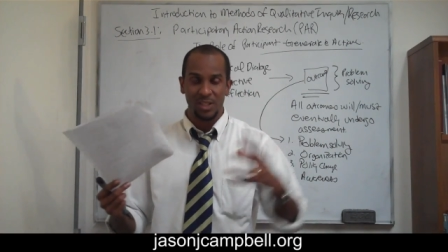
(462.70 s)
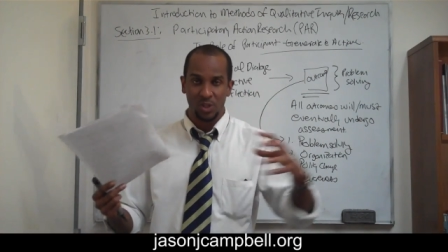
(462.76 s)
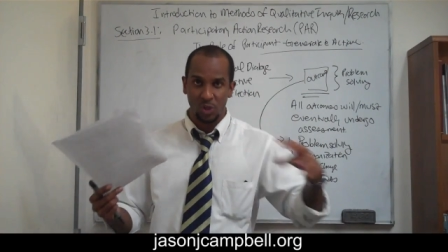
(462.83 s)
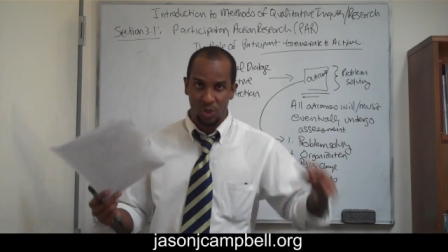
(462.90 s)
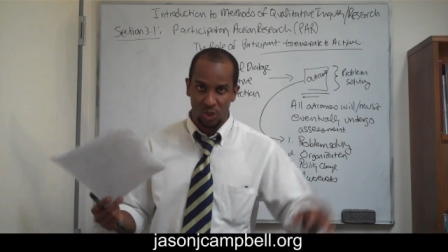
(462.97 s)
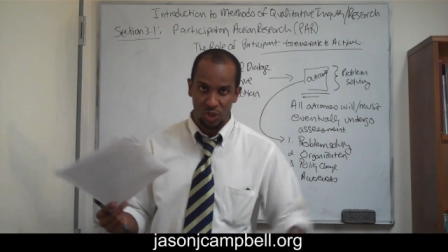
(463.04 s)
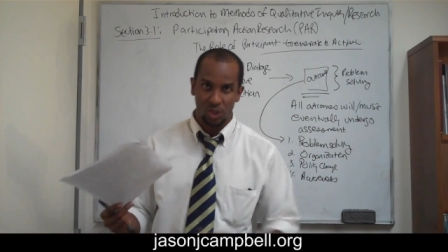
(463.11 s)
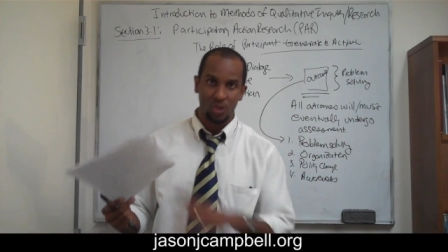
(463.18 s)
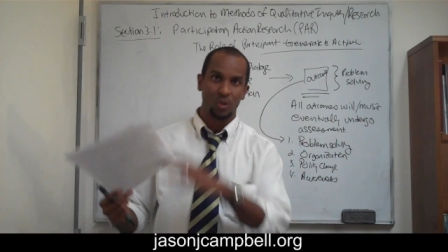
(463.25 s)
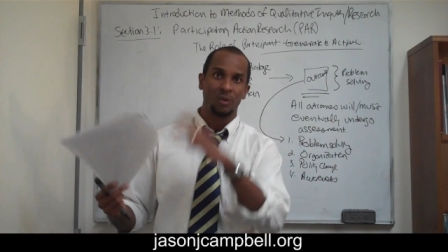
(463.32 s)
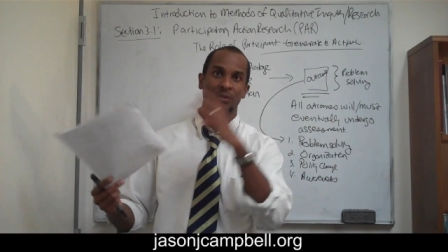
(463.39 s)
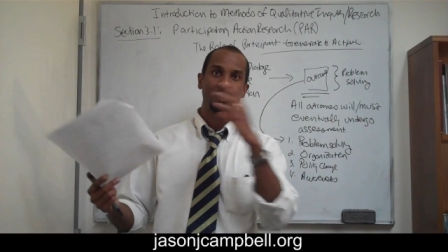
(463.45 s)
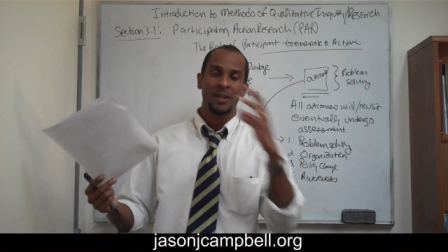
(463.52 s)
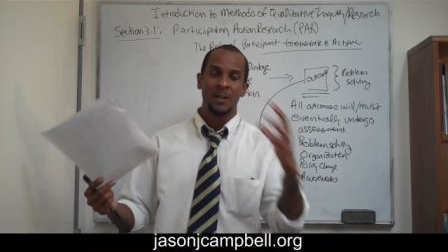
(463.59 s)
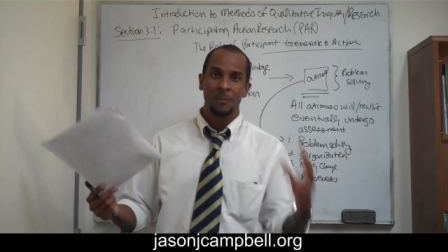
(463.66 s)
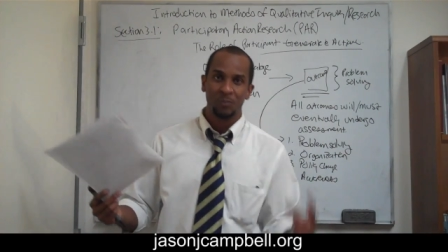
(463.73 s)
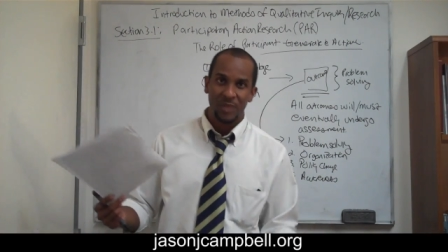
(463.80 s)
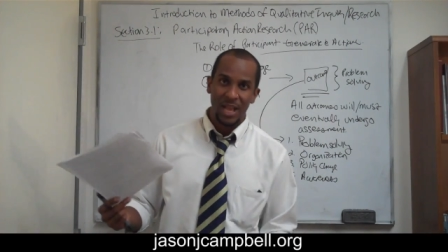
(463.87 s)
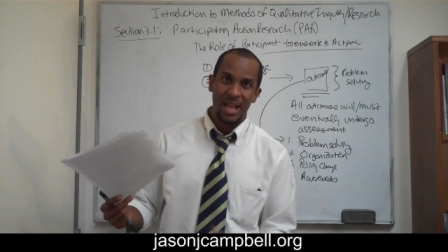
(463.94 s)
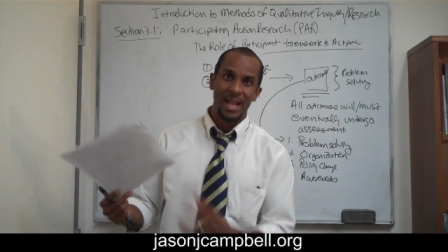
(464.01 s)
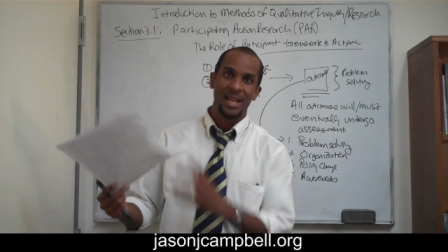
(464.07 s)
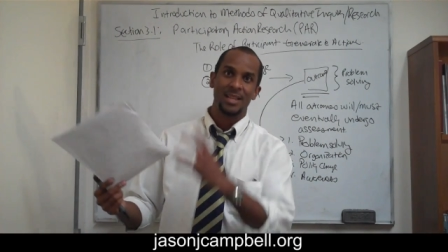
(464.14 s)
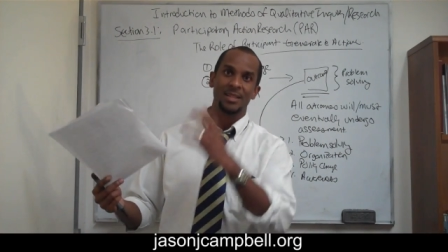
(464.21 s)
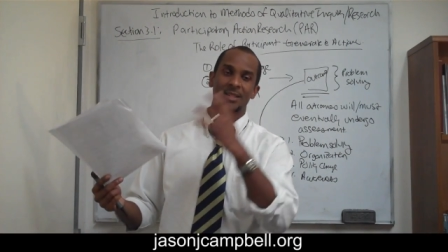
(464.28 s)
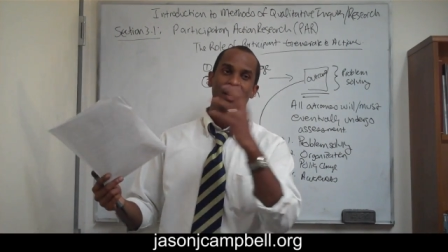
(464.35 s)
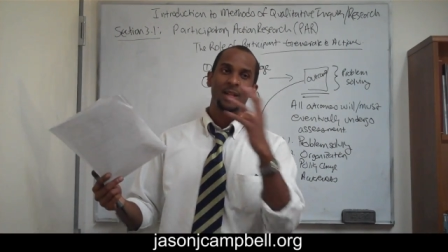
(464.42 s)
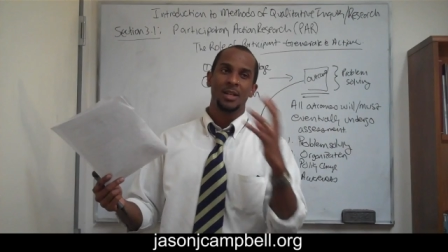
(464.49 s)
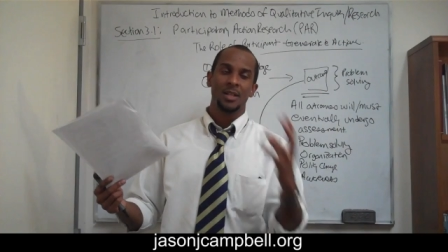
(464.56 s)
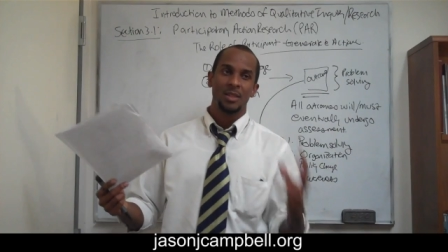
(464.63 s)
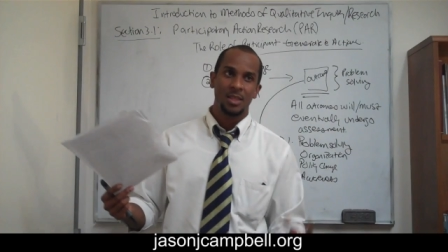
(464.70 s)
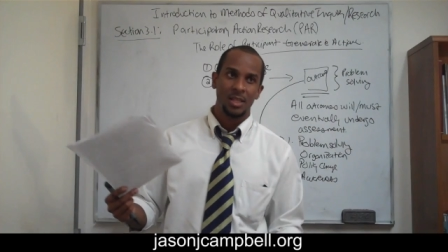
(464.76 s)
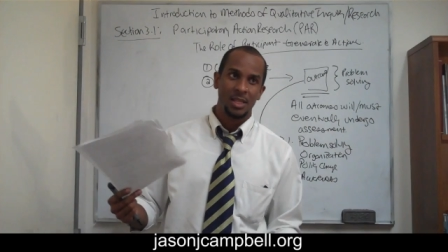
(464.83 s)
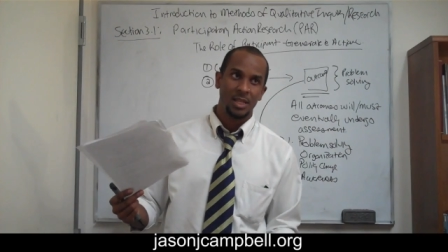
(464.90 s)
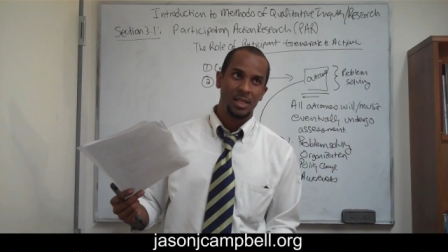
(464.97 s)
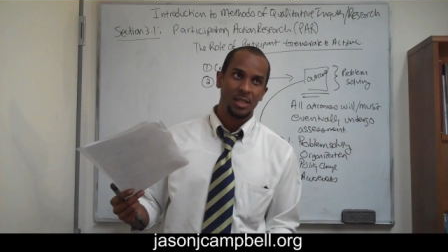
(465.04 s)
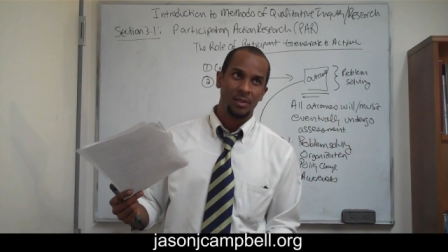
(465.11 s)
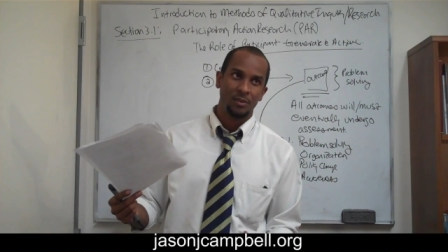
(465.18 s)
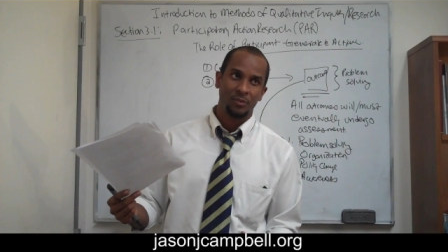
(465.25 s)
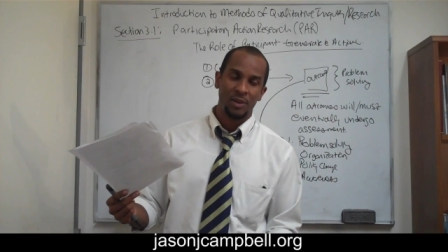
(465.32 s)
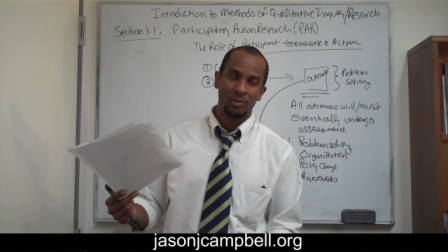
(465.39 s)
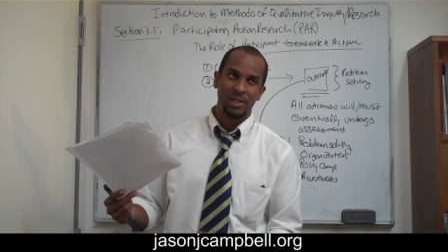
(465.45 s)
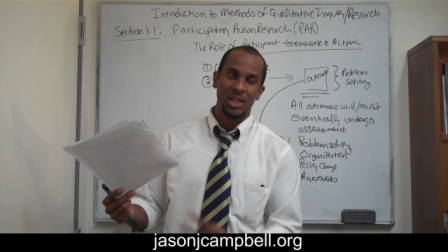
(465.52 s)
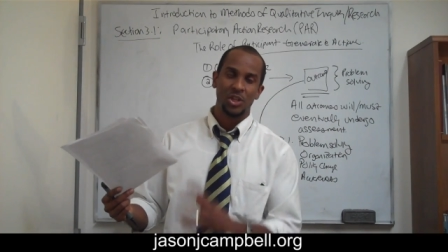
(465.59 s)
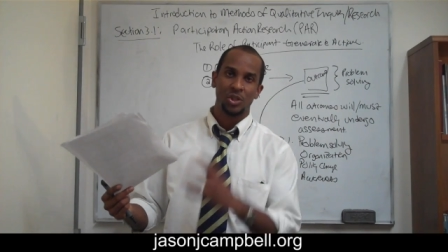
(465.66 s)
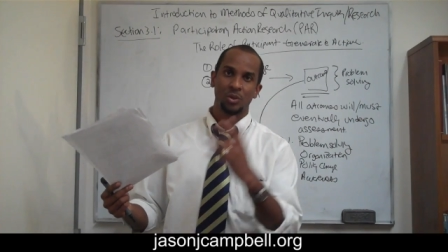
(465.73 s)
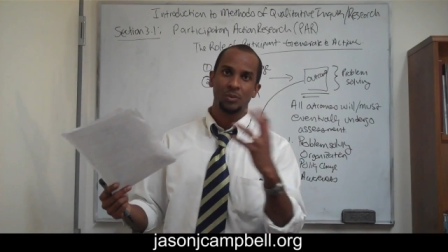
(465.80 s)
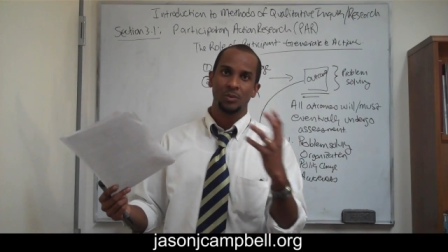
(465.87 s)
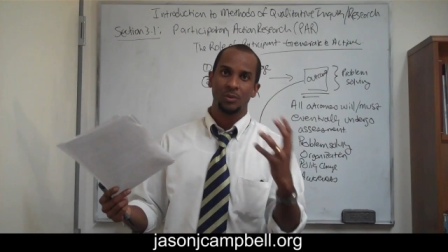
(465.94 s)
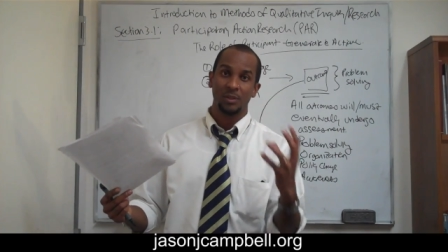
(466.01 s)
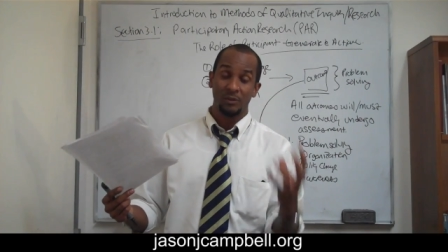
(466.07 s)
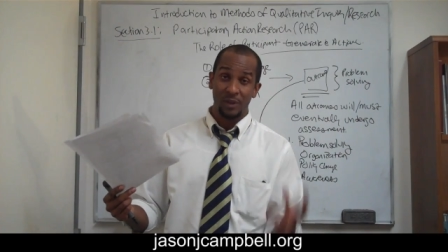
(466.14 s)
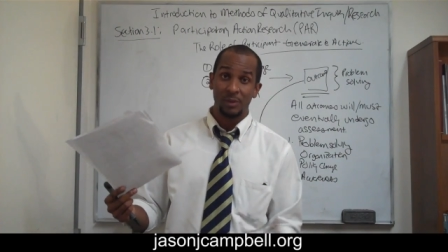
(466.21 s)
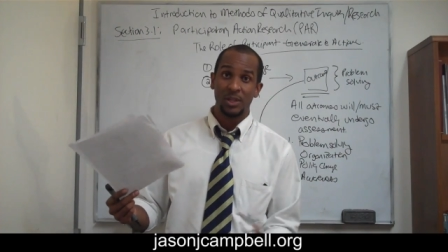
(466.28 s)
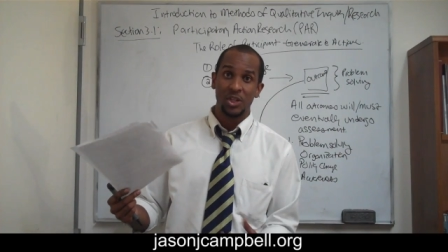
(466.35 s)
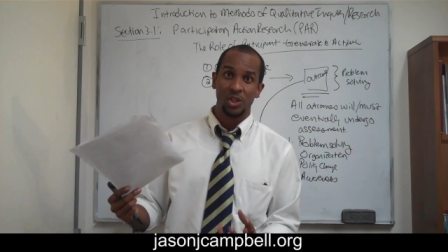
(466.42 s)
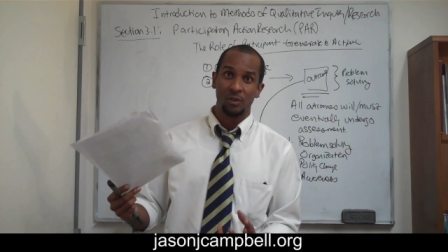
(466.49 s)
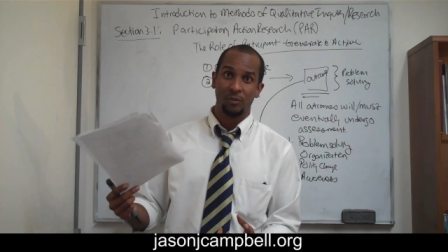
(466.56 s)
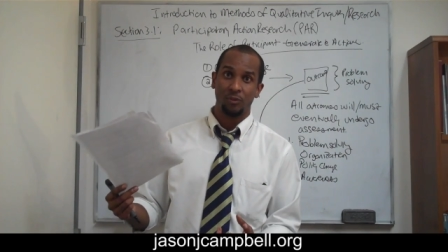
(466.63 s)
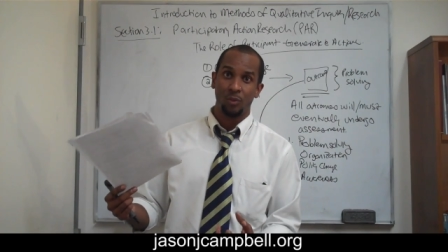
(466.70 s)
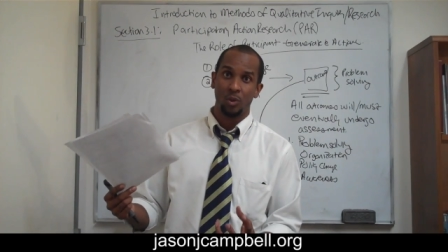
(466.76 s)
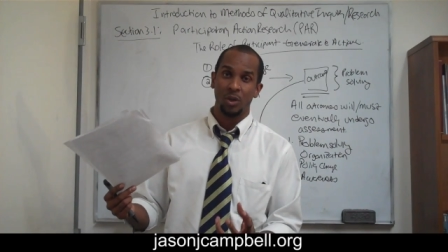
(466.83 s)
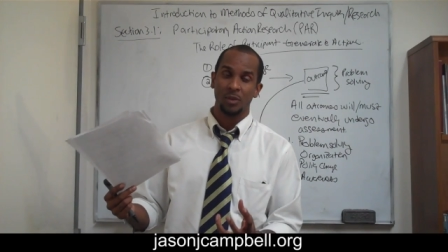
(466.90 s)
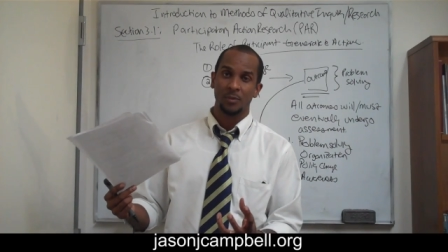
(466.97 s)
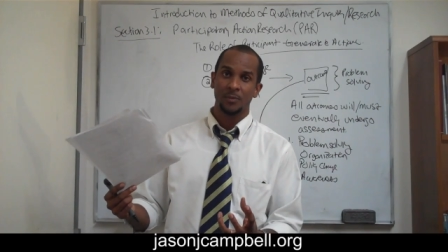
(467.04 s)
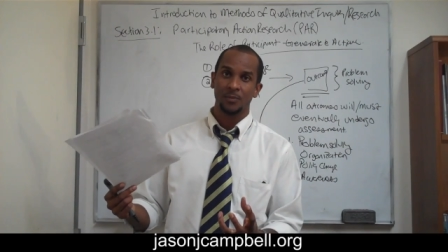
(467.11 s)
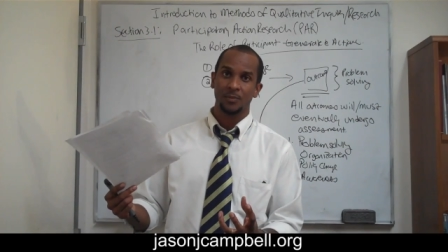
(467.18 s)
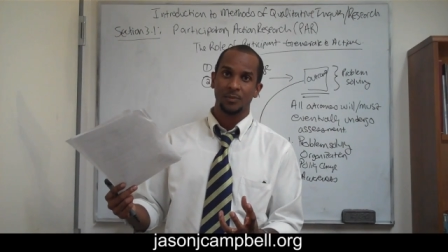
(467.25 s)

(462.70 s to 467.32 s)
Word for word: is going to serve as the foundational, the foundation for